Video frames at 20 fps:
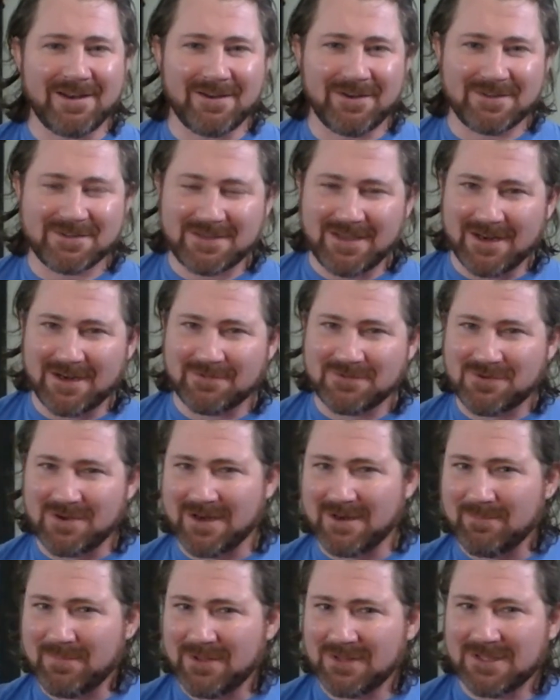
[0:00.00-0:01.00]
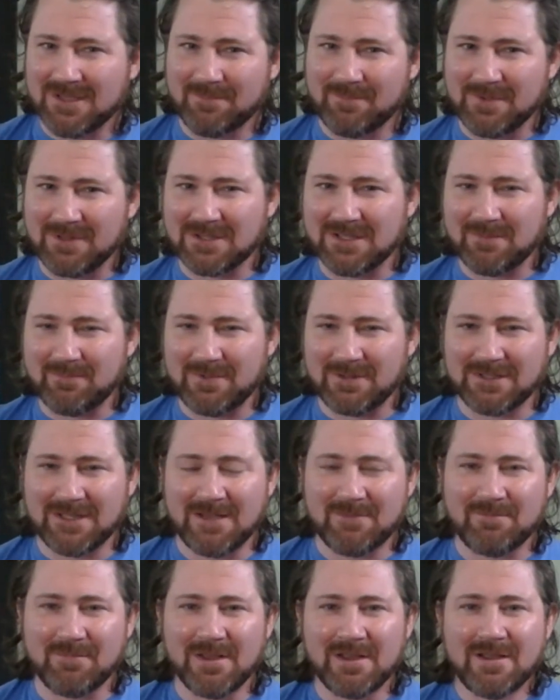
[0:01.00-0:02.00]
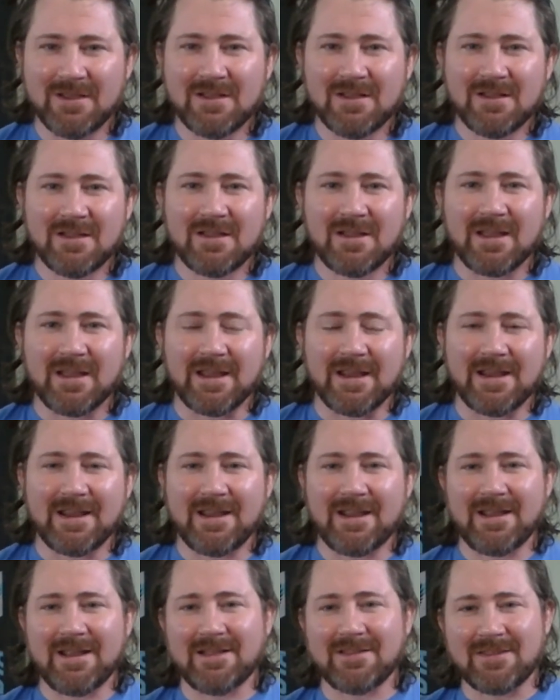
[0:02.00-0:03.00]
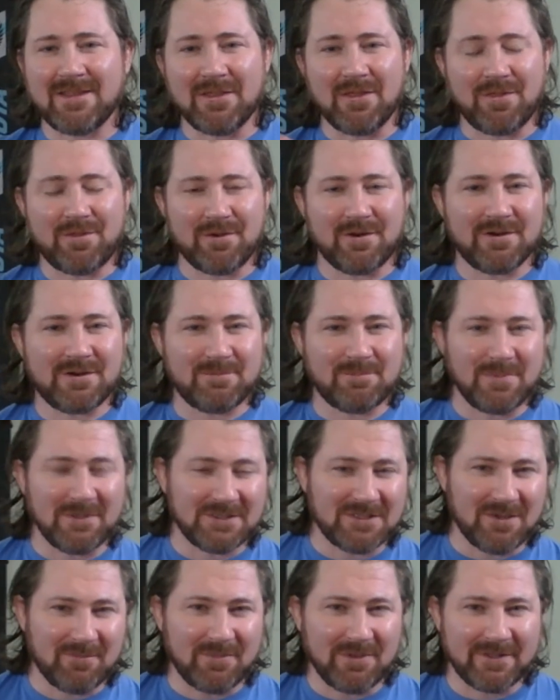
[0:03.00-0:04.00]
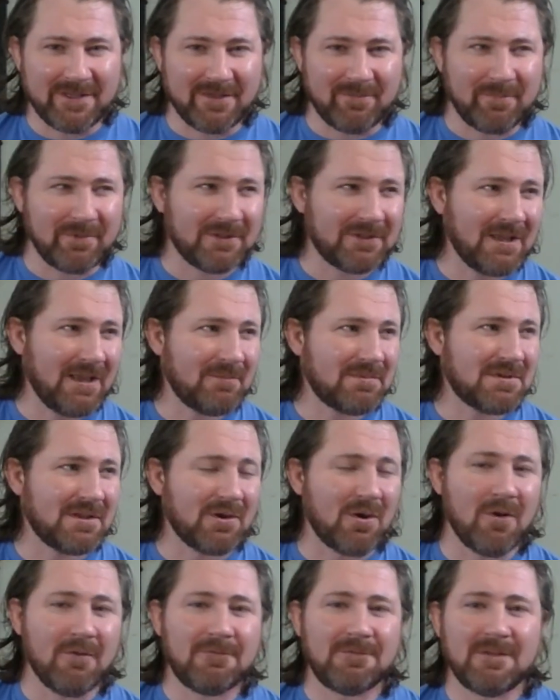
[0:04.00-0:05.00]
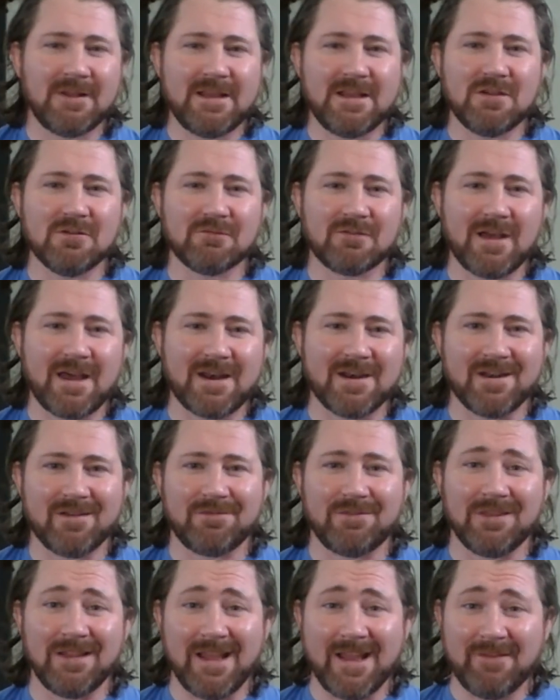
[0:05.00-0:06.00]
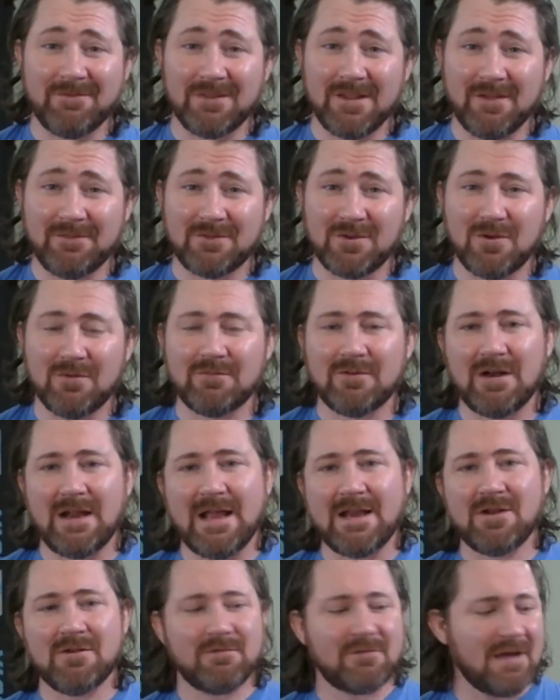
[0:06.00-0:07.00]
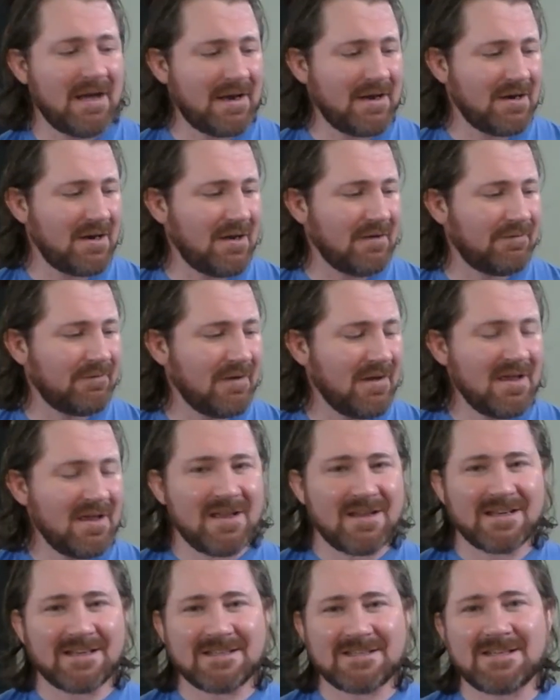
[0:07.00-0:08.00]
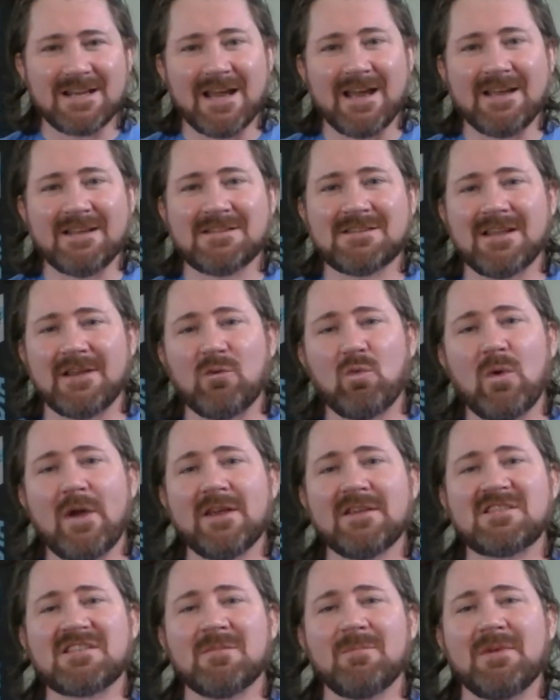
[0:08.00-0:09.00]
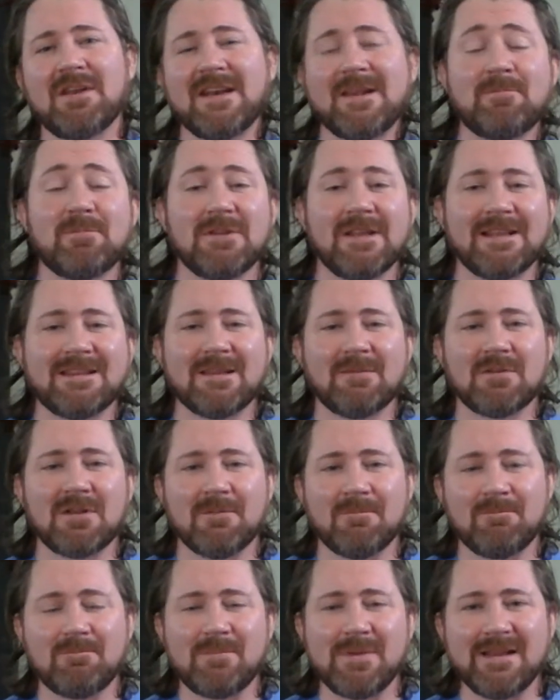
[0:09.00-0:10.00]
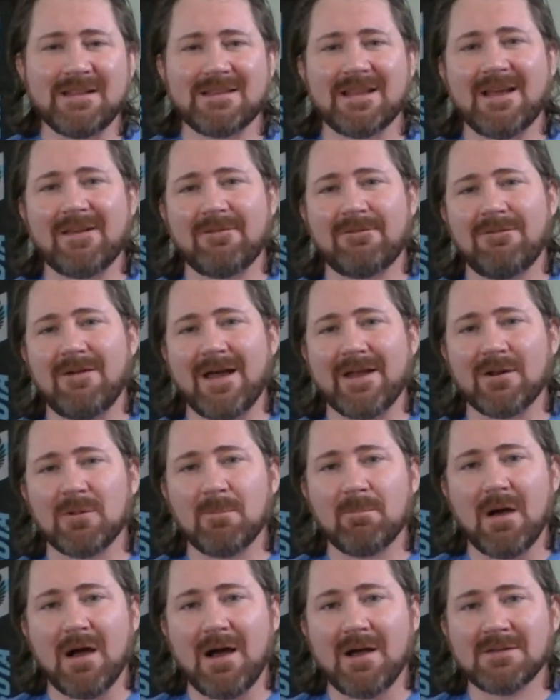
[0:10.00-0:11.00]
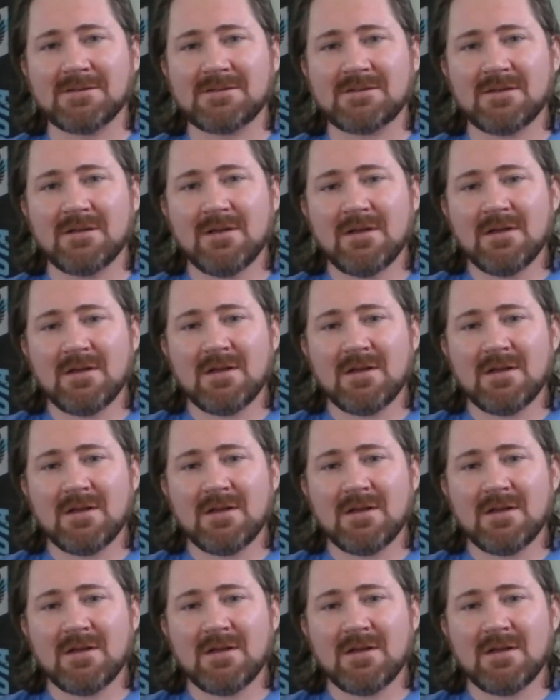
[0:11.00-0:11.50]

You just got to try to build up, build up, build up, and then third, build up, build up, build up. So hopefully you've got enough life left over, and you've got enough dice and ways to manipulate them to beat that final boss.